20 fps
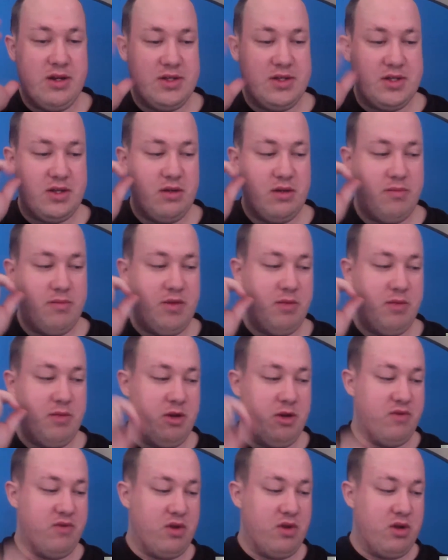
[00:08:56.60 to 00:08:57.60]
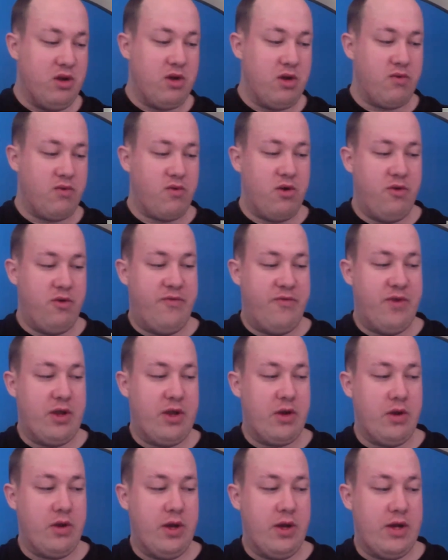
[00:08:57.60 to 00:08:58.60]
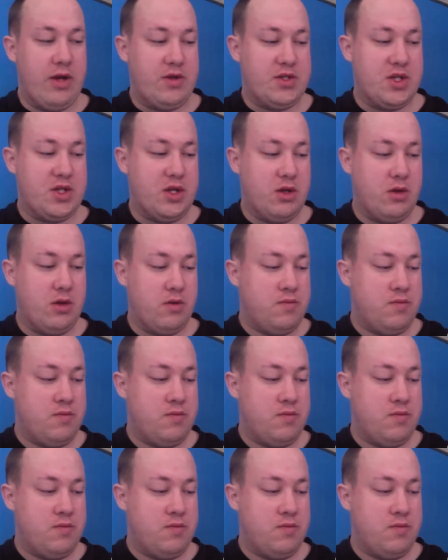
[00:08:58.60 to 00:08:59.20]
it's going to be a bit of a long road figuring out as I go.